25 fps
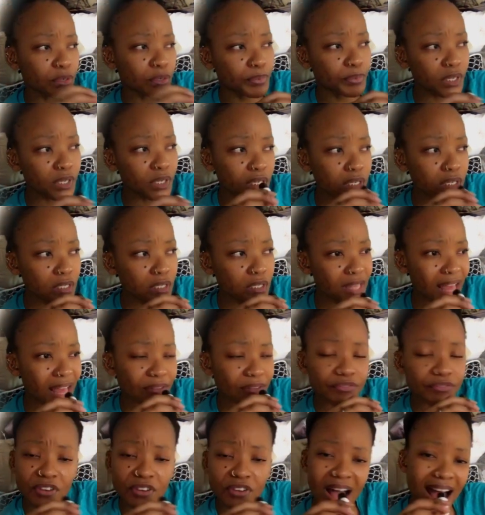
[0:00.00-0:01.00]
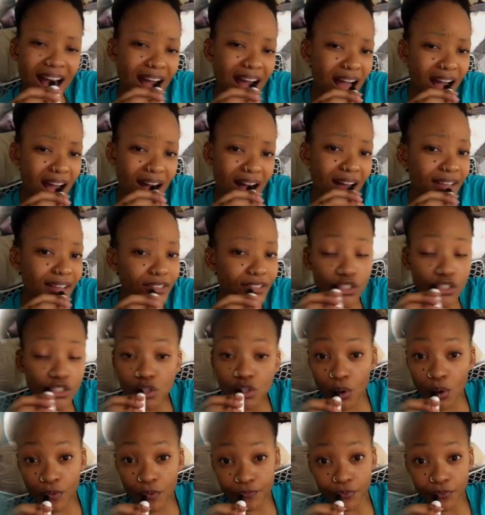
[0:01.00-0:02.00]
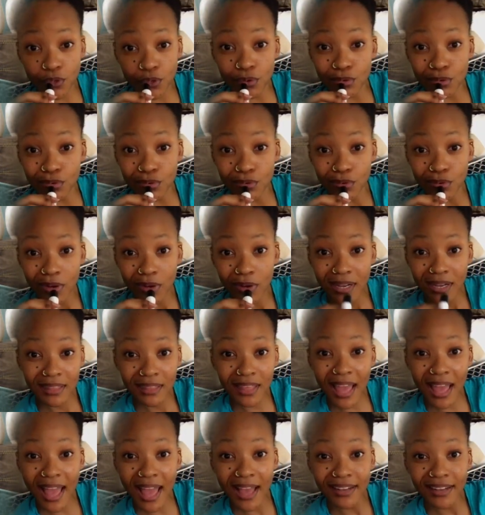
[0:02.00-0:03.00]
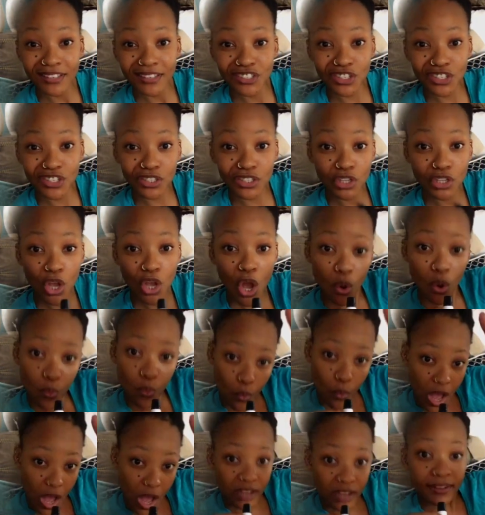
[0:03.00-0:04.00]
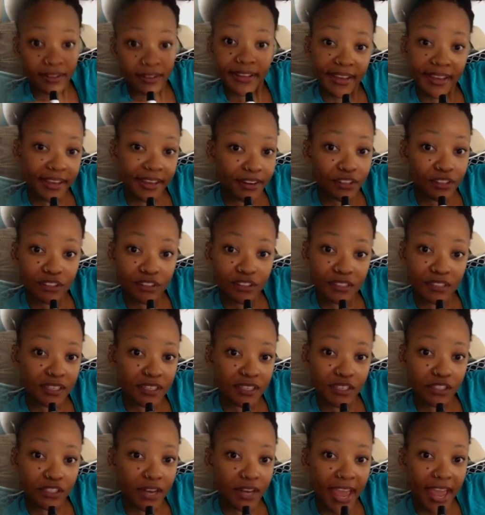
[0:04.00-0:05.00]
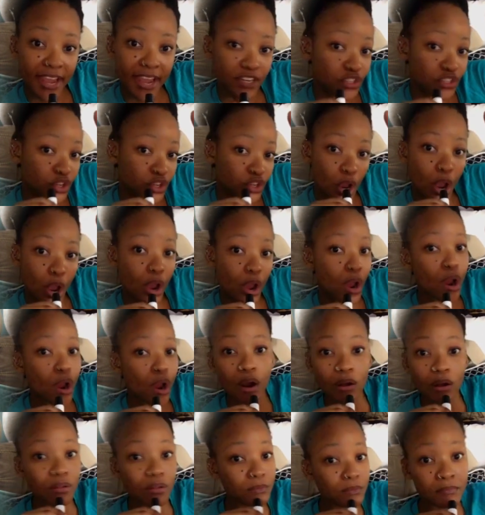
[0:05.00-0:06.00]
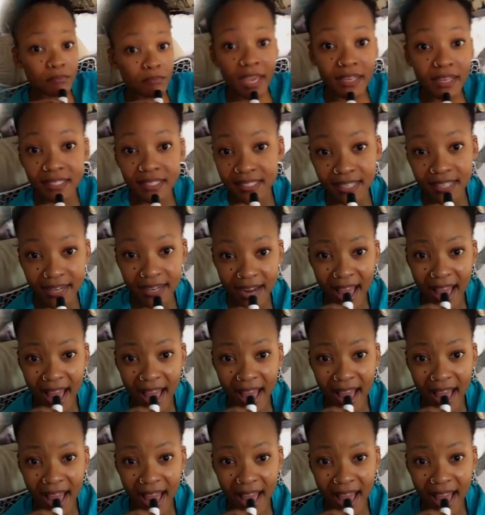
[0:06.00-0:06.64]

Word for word: be that find so few that just one little teenage girl makes it